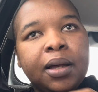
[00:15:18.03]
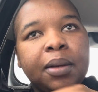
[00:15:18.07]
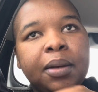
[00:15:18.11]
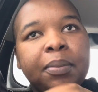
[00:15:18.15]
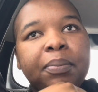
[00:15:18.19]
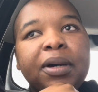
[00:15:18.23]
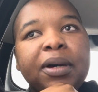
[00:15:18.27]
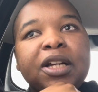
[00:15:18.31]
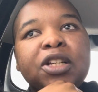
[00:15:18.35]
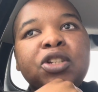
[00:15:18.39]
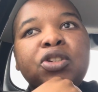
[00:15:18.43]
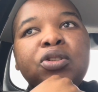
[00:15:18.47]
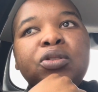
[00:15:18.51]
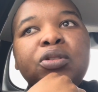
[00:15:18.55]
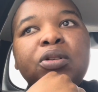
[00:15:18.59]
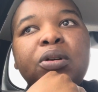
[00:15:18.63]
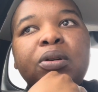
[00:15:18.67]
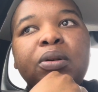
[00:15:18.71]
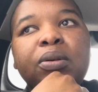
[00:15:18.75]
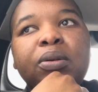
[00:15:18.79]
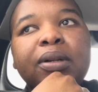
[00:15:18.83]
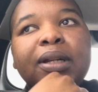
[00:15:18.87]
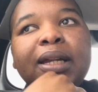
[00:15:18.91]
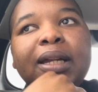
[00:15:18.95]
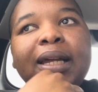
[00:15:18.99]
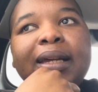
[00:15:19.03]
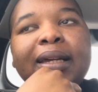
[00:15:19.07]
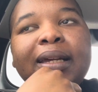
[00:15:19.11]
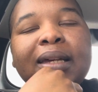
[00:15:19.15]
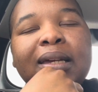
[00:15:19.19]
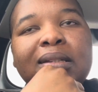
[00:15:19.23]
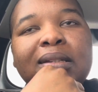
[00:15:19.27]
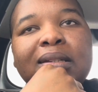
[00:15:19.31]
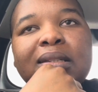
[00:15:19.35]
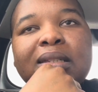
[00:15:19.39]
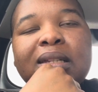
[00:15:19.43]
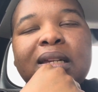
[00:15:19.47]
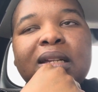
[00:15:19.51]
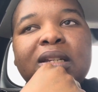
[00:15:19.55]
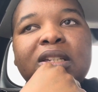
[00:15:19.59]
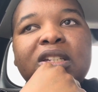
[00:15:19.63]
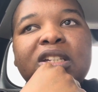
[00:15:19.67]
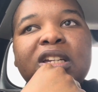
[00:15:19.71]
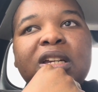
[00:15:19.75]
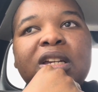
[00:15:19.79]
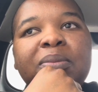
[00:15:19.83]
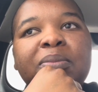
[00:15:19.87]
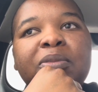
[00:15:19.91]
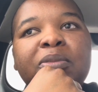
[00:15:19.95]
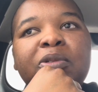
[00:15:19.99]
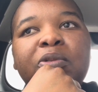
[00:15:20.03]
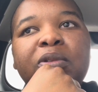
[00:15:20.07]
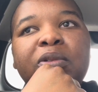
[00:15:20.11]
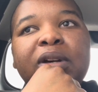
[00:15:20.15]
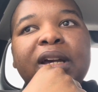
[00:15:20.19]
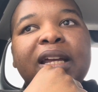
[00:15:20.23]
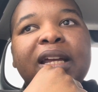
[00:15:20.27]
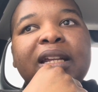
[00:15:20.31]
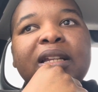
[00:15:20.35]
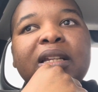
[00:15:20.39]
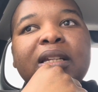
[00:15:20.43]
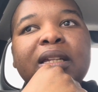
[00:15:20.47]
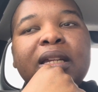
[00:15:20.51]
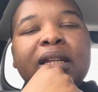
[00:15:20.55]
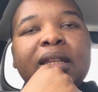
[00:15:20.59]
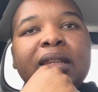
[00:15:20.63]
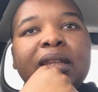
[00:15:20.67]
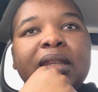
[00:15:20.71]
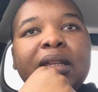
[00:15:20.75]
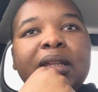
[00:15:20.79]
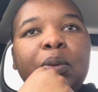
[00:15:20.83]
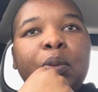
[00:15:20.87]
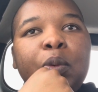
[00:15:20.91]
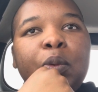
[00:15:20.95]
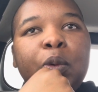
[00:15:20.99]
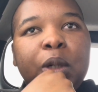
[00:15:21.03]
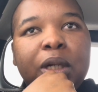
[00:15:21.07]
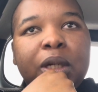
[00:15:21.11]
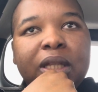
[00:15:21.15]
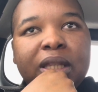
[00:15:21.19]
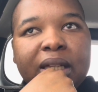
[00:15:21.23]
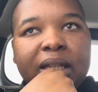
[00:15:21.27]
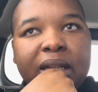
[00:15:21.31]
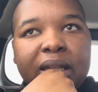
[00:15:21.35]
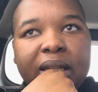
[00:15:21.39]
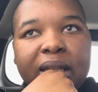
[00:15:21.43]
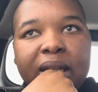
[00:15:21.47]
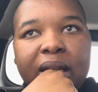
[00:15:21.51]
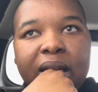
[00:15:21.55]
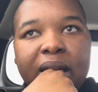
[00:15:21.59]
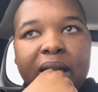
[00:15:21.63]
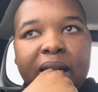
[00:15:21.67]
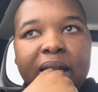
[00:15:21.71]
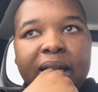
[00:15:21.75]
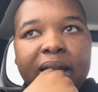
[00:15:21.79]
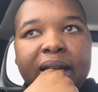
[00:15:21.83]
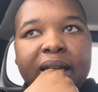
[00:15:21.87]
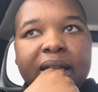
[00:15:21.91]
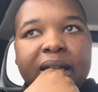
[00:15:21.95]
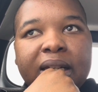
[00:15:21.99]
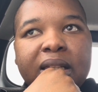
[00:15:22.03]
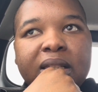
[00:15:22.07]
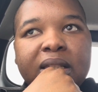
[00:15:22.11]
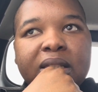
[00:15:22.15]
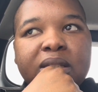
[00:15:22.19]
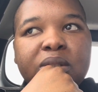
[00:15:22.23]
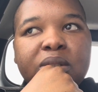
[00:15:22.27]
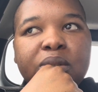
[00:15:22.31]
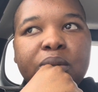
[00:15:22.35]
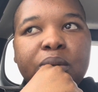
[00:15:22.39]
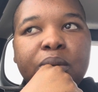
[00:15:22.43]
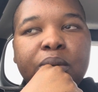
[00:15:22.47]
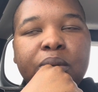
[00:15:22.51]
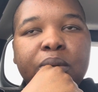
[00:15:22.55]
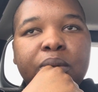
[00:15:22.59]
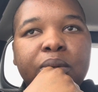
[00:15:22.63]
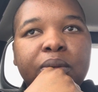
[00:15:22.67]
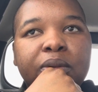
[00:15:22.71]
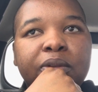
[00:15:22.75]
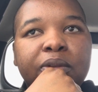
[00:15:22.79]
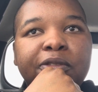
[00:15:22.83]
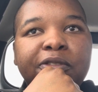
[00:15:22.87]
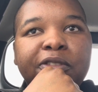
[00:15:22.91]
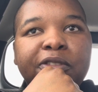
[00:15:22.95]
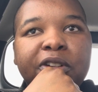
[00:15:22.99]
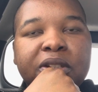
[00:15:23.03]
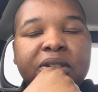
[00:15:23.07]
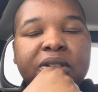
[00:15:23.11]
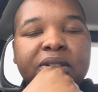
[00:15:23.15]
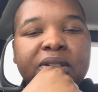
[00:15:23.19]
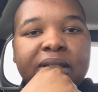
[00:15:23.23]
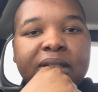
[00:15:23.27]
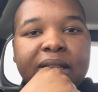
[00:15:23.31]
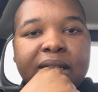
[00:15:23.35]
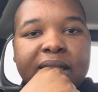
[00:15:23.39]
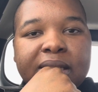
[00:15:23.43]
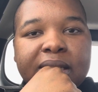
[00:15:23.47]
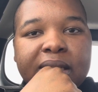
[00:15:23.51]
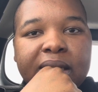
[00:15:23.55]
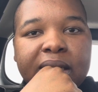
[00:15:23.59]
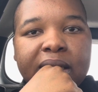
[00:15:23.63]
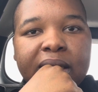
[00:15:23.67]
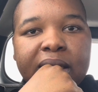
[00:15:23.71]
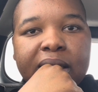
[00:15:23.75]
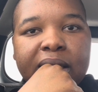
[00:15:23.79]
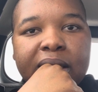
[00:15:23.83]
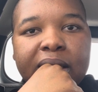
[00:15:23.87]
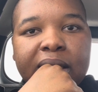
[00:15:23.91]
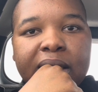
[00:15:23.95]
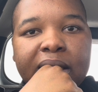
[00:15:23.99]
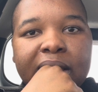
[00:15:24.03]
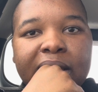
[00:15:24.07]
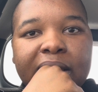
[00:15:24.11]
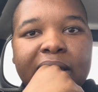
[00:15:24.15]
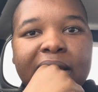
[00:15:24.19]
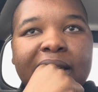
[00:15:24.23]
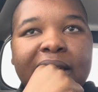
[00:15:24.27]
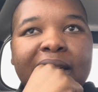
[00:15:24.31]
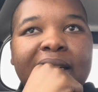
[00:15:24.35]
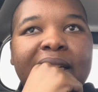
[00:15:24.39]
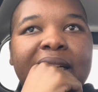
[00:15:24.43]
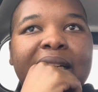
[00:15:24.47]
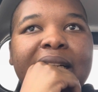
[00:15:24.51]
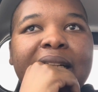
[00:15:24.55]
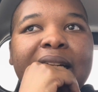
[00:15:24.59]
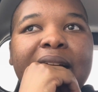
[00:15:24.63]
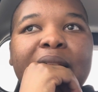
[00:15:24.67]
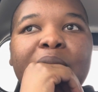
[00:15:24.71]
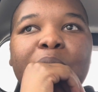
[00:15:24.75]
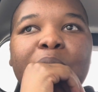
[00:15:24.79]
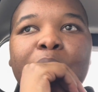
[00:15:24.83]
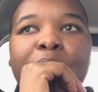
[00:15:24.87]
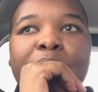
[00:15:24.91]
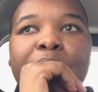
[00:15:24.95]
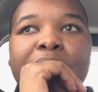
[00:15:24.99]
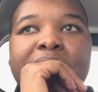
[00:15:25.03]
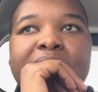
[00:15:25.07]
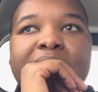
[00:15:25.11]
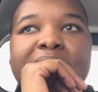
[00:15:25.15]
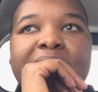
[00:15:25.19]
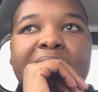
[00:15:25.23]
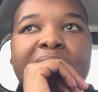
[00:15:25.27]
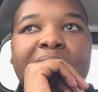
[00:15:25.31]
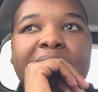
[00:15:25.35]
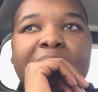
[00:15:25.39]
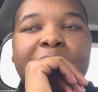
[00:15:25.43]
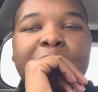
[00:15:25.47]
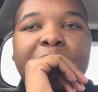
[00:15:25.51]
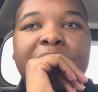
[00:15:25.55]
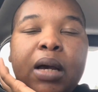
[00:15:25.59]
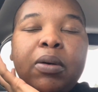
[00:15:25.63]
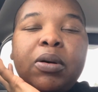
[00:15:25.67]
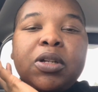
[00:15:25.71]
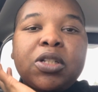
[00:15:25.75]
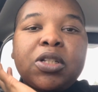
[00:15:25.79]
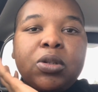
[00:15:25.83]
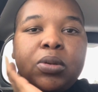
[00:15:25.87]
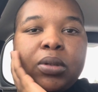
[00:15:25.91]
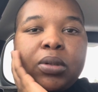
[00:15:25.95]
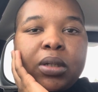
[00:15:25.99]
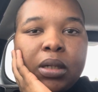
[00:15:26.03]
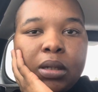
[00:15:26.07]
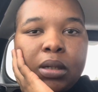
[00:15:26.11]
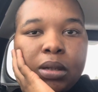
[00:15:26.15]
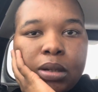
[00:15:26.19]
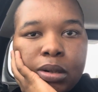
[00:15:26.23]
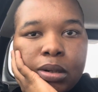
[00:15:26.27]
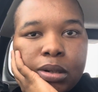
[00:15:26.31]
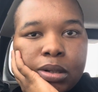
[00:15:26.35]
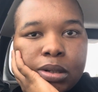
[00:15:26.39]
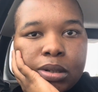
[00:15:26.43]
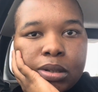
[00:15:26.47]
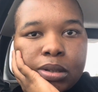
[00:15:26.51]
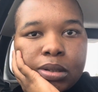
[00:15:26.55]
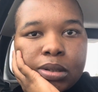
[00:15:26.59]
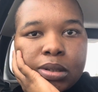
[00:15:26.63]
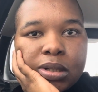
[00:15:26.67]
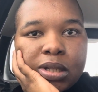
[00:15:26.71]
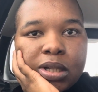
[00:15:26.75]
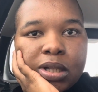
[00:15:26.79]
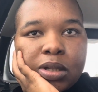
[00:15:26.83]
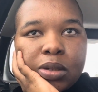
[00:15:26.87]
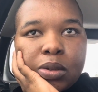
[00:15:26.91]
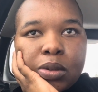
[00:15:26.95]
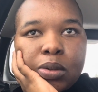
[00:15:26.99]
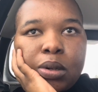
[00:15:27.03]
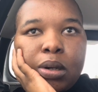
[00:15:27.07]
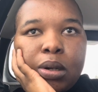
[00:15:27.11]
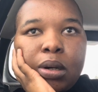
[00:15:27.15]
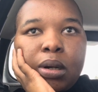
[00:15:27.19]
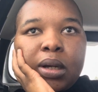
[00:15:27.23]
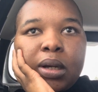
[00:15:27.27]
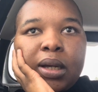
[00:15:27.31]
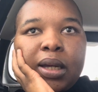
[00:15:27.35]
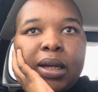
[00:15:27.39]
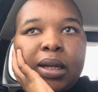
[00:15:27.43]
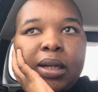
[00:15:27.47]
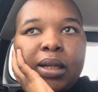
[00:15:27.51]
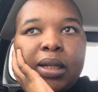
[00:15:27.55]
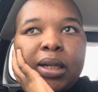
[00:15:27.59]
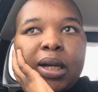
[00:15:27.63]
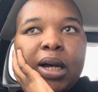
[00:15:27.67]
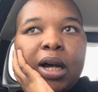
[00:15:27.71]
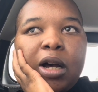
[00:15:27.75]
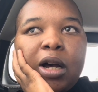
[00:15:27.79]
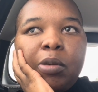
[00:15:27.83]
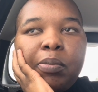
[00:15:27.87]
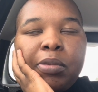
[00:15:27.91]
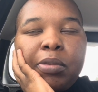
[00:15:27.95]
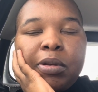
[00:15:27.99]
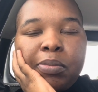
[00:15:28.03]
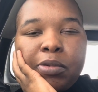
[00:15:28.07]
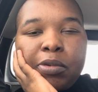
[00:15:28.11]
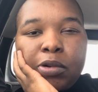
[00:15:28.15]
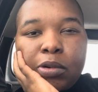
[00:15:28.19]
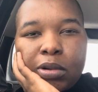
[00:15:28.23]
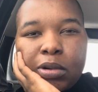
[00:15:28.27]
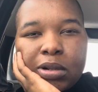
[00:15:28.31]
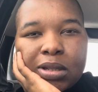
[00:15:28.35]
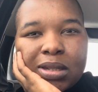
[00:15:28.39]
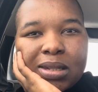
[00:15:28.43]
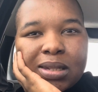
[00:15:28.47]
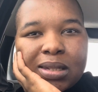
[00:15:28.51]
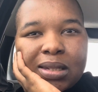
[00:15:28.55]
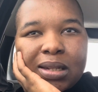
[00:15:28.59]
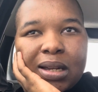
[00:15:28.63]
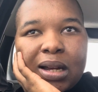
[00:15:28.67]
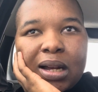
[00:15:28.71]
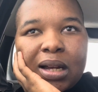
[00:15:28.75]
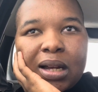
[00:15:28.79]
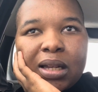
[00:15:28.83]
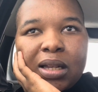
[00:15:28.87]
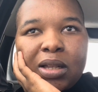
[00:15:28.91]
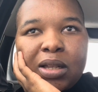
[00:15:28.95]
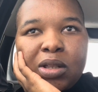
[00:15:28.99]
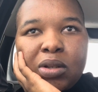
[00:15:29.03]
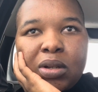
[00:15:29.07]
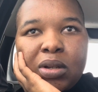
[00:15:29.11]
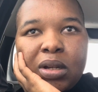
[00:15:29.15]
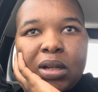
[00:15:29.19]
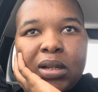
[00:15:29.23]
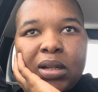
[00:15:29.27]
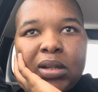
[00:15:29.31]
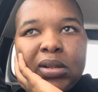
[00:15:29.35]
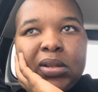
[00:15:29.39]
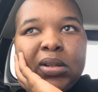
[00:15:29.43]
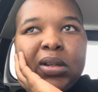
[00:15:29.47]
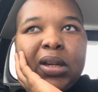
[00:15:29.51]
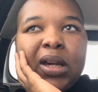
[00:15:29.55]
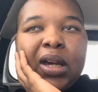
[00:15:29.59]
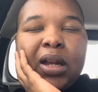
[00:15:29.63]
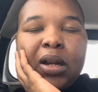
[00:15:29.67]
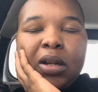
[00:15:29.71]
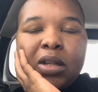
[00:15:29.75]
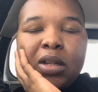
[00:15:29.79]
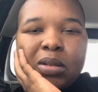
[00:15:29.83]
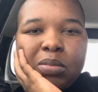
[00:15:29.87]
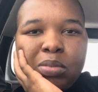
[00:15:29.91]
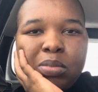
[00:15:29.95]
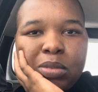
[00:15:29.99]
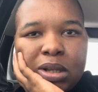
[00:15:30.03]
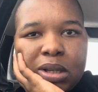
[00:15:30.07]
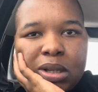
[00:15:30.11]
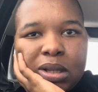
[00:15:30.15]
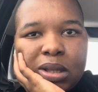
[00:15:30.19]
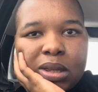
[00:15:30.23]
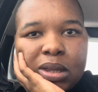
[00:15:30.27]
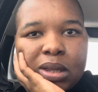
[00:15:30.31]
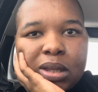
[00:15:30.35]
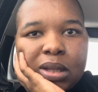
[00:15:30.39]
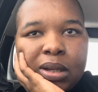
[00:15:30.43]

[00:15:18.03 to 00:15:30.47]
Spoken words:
But you know, like KZN, Shem, and the weather there, like it's so frustrating. like all the time. I was looking on TikTok and how people got stuck in Harry Smith